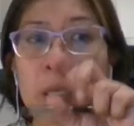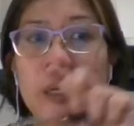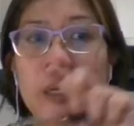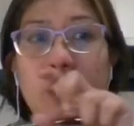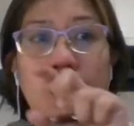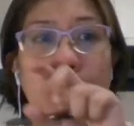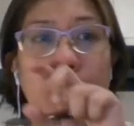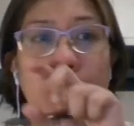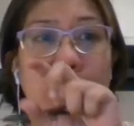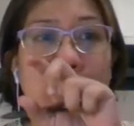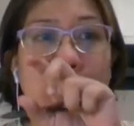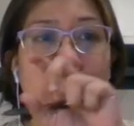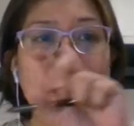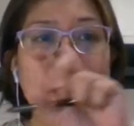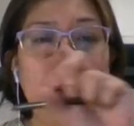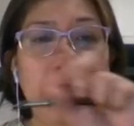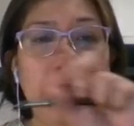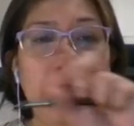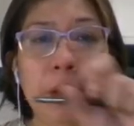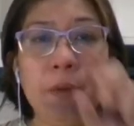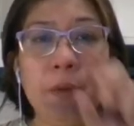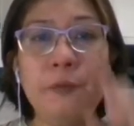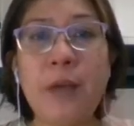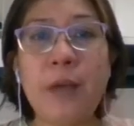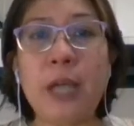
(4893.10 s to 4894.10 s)
we have
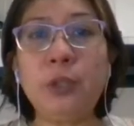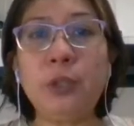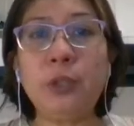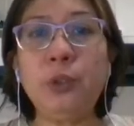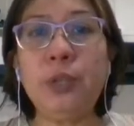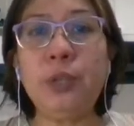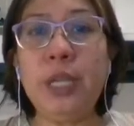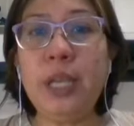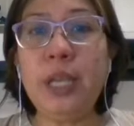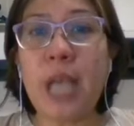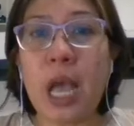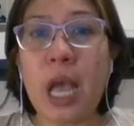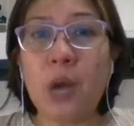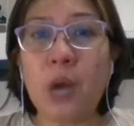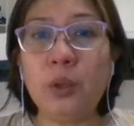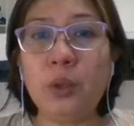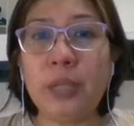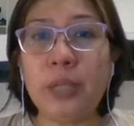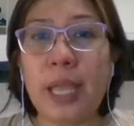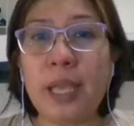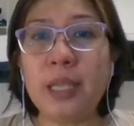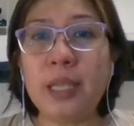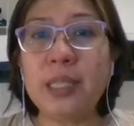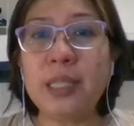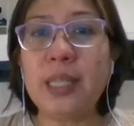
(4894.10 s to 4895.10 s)
here factoring out
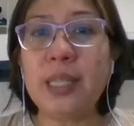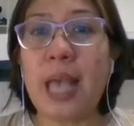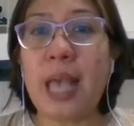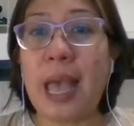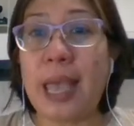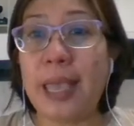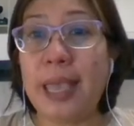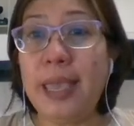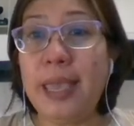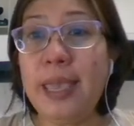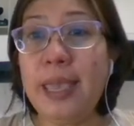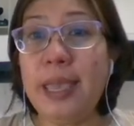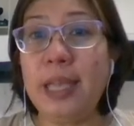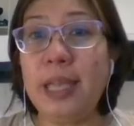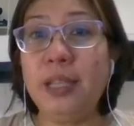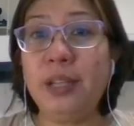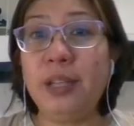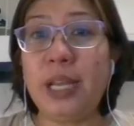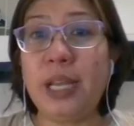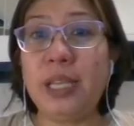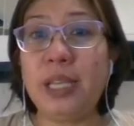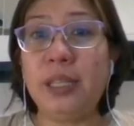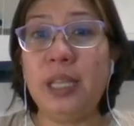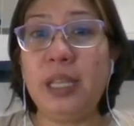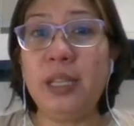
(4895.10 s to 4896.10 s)
xi and
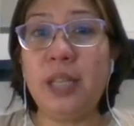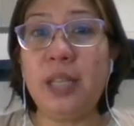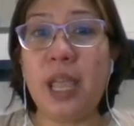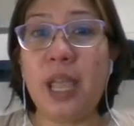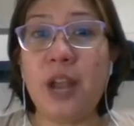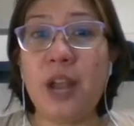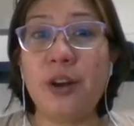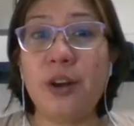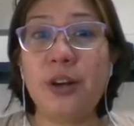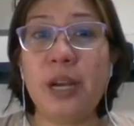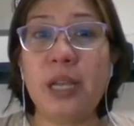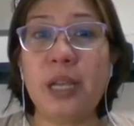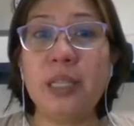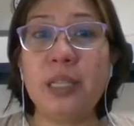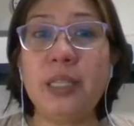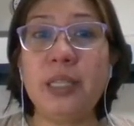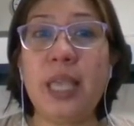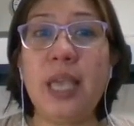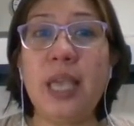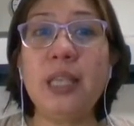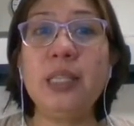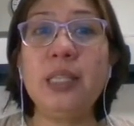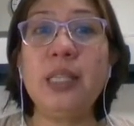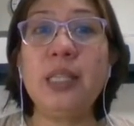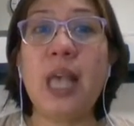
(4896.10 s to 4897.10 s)
writing the error as
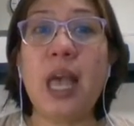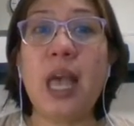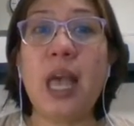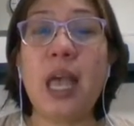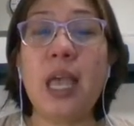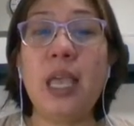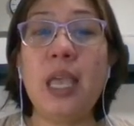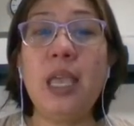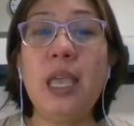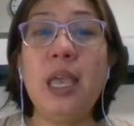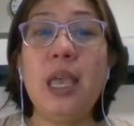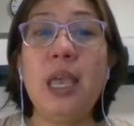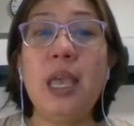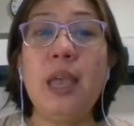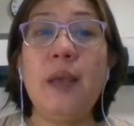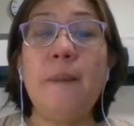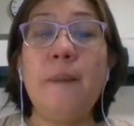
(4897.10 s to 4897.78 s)
xi